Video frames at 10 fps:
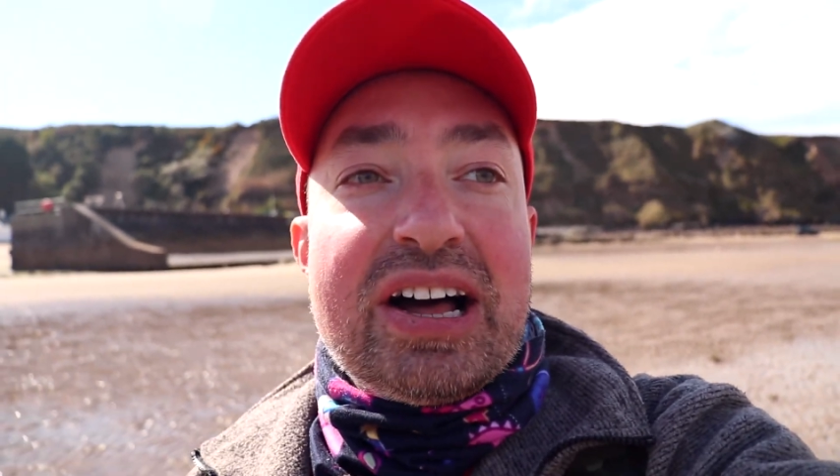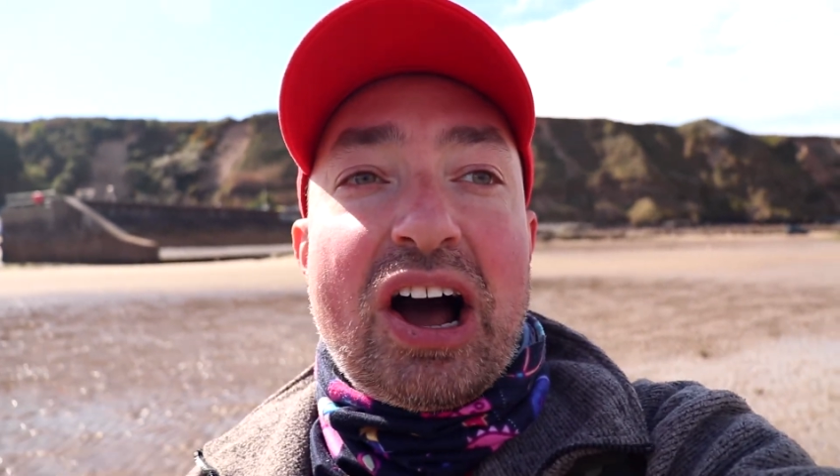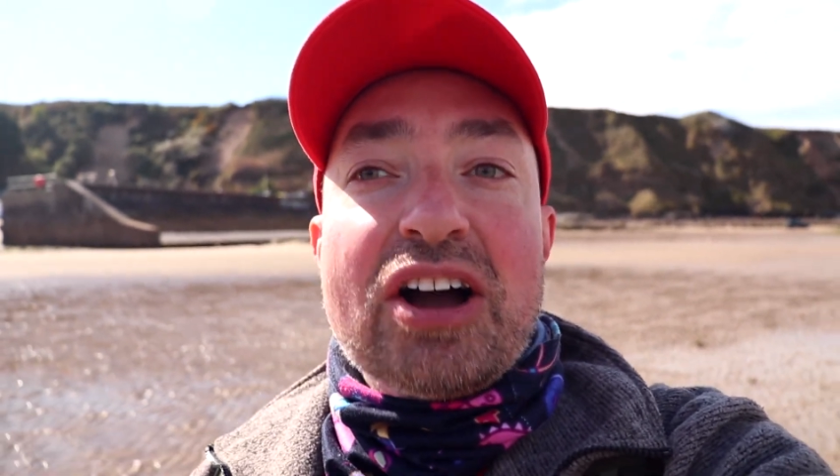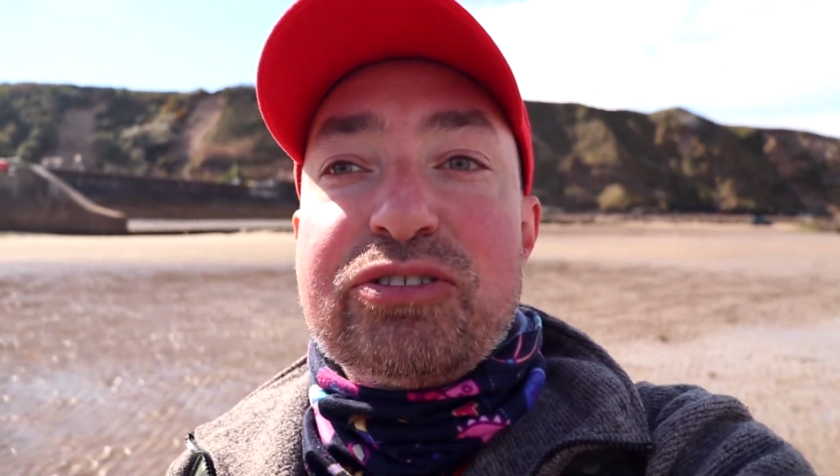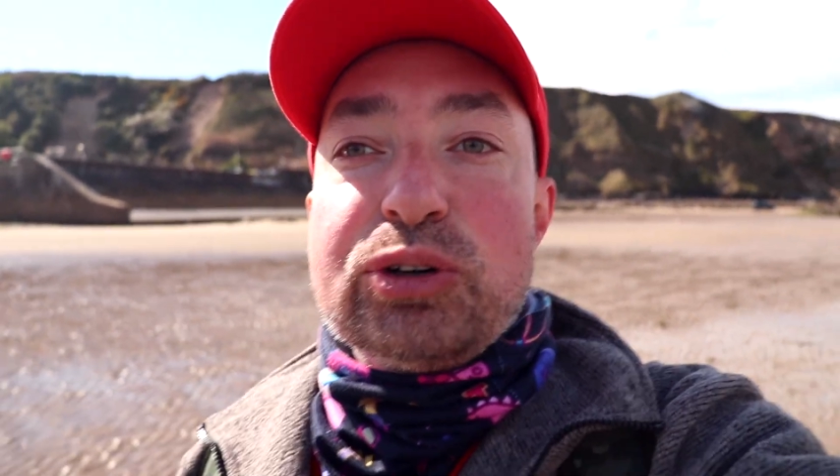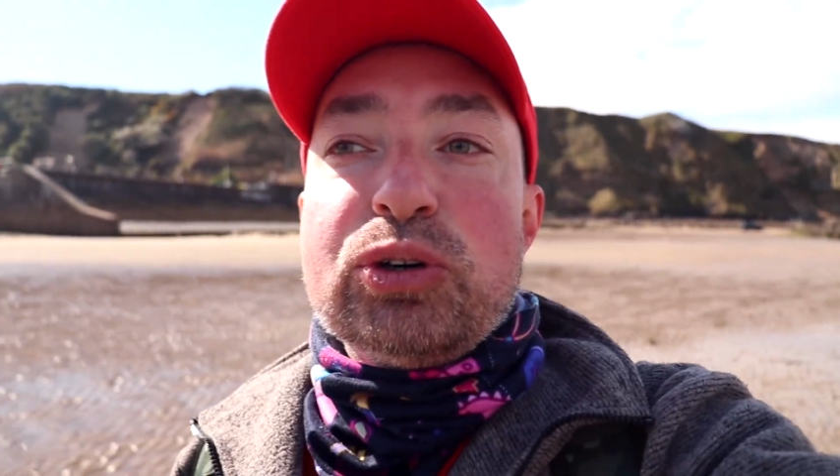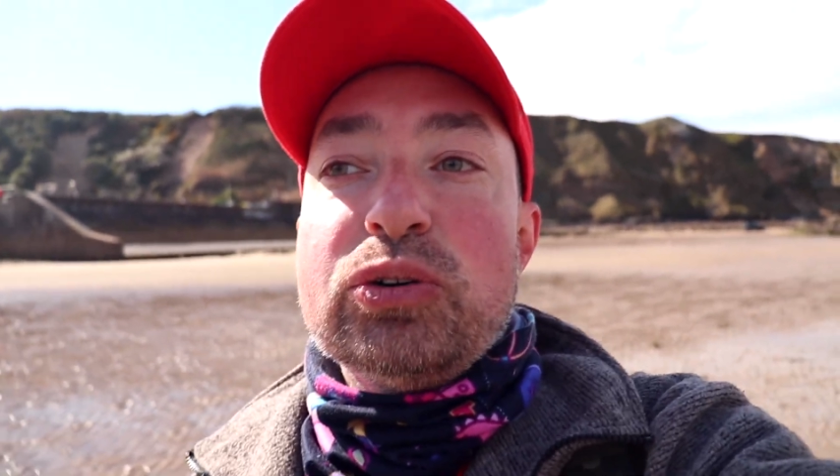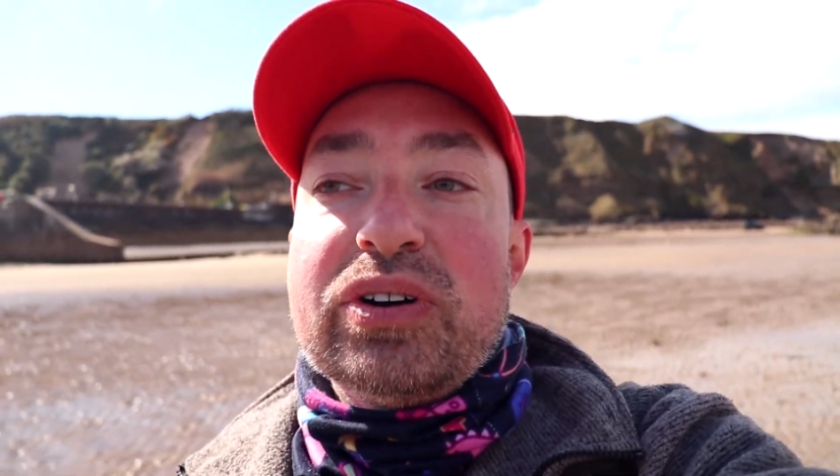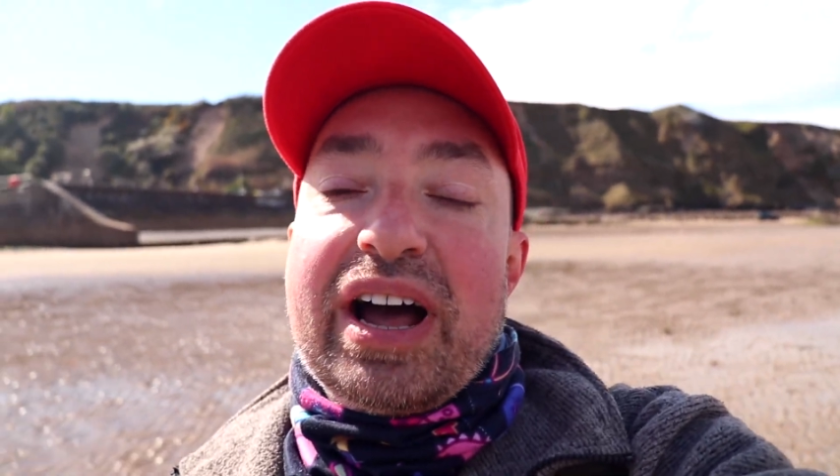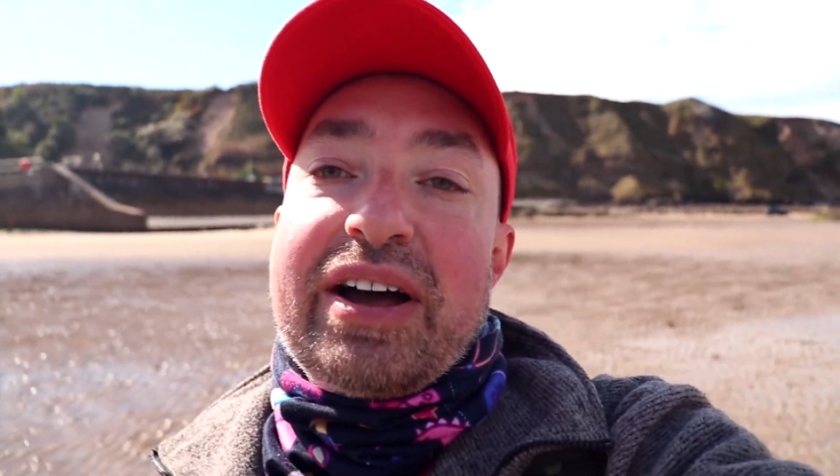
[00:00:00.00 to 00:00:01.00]

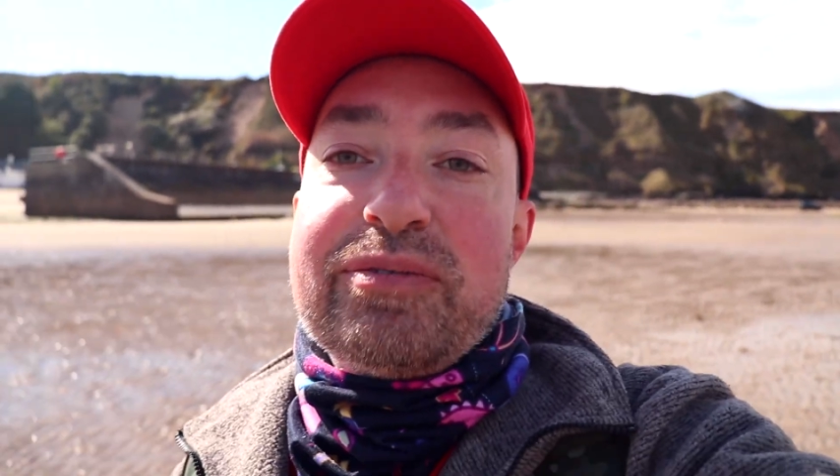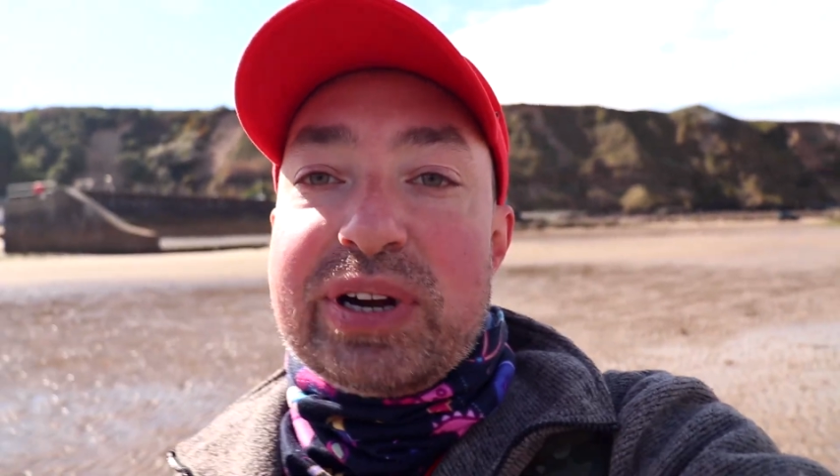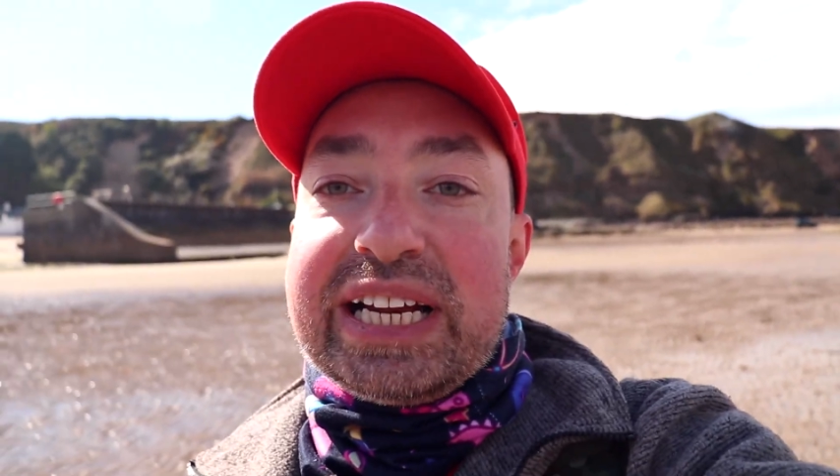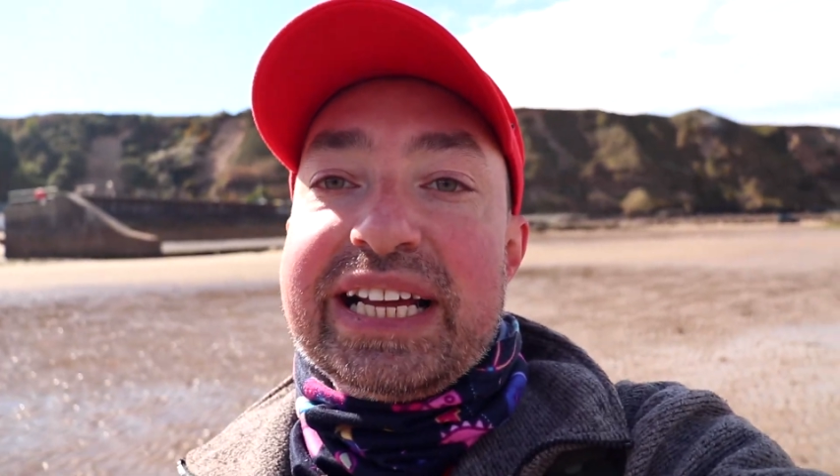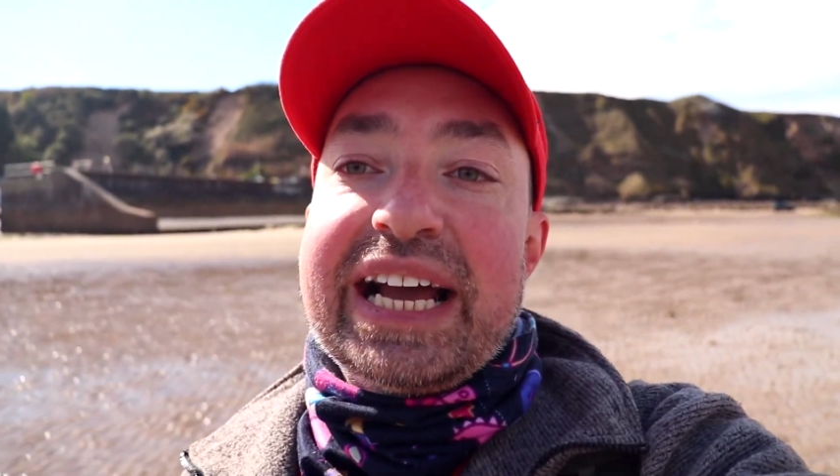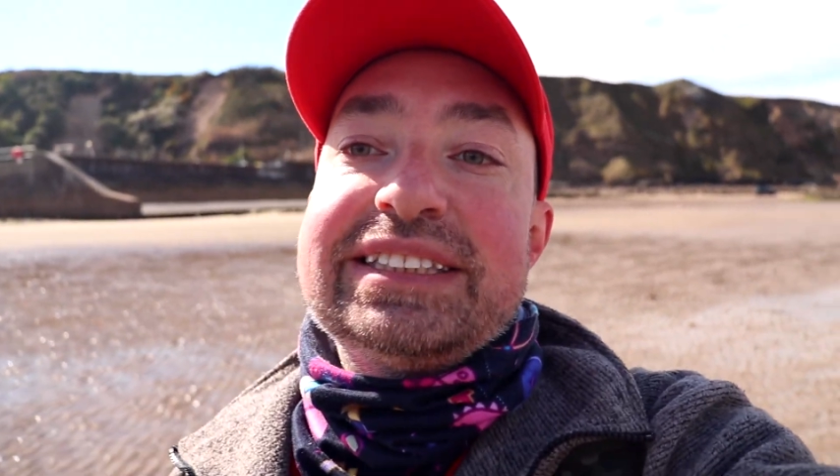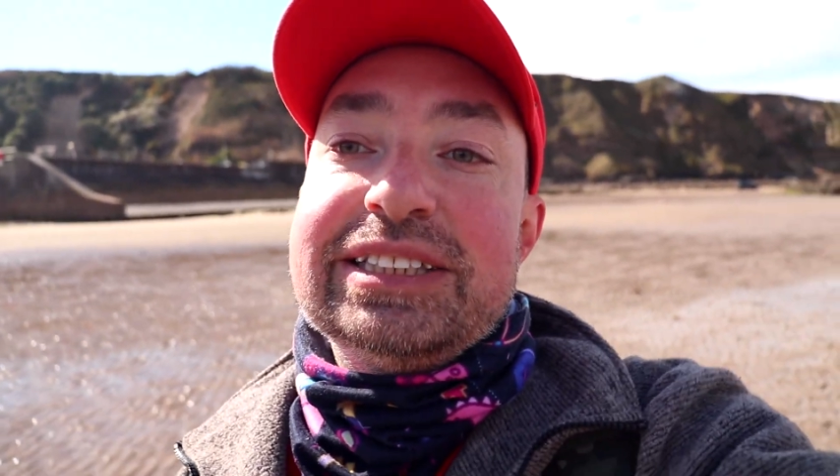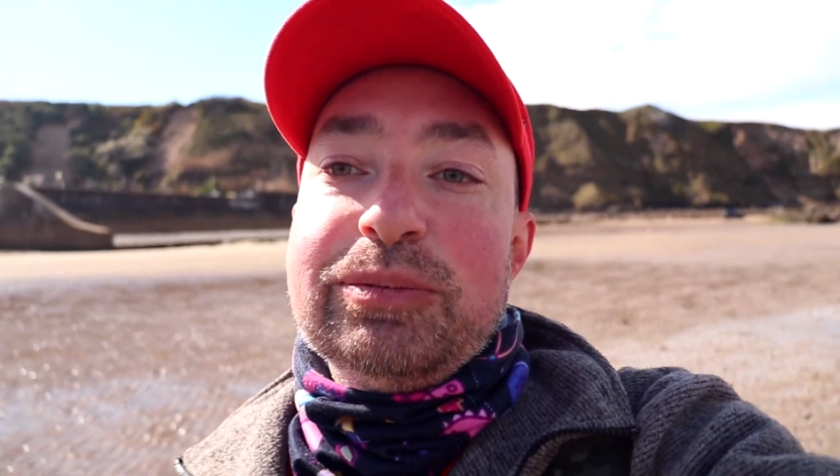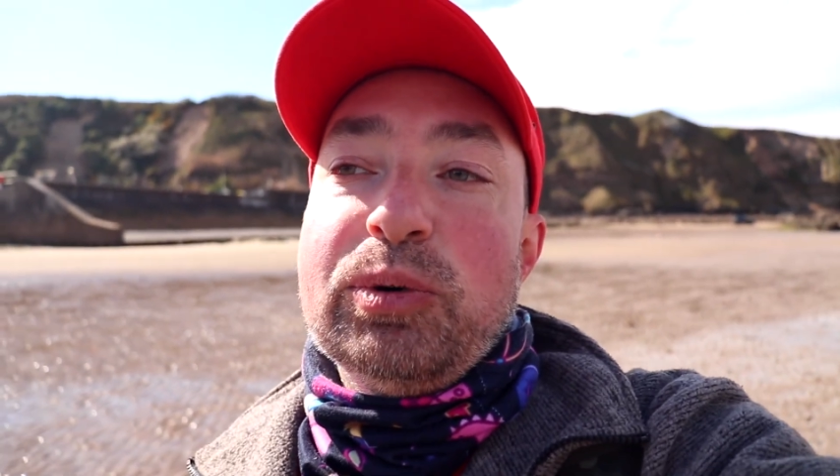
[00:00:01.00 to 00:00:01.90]
Overall, really excellent